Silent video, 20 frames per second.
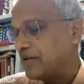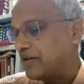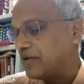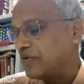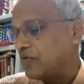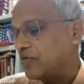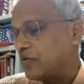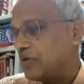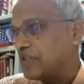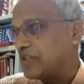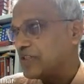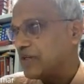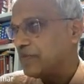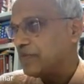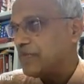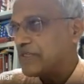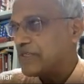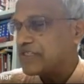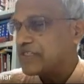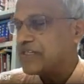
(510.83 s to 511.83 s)
who is a
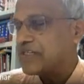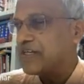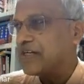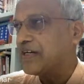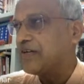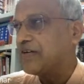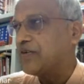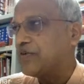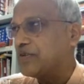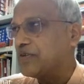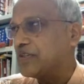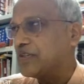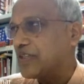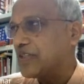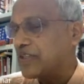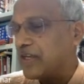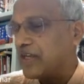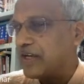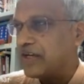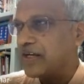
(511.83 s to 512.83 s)
mystic
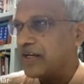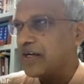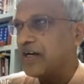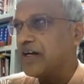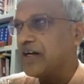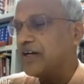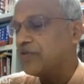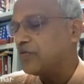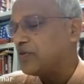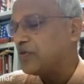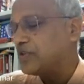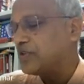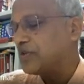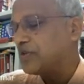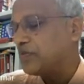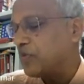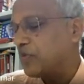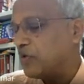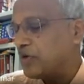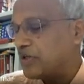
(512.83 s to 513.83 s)
thinker, who is a
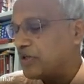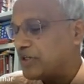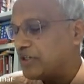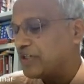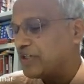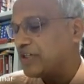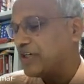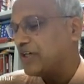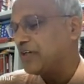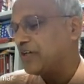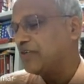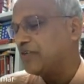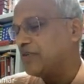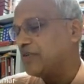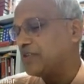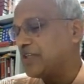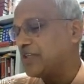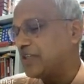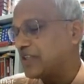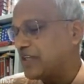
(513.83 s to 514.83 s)
poetician, who is
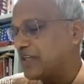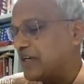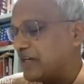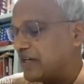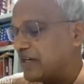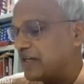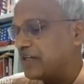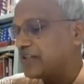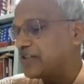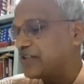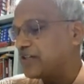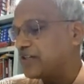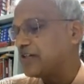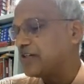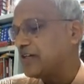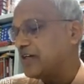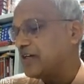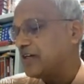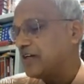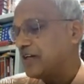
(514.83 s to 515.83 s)
a theorist,
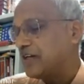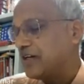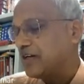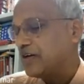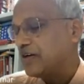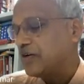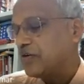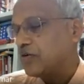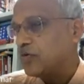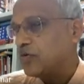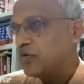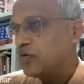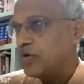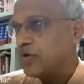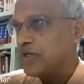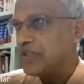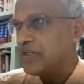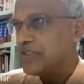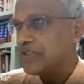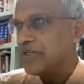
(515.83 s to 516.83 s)

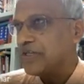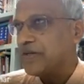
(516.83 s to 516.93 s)
he's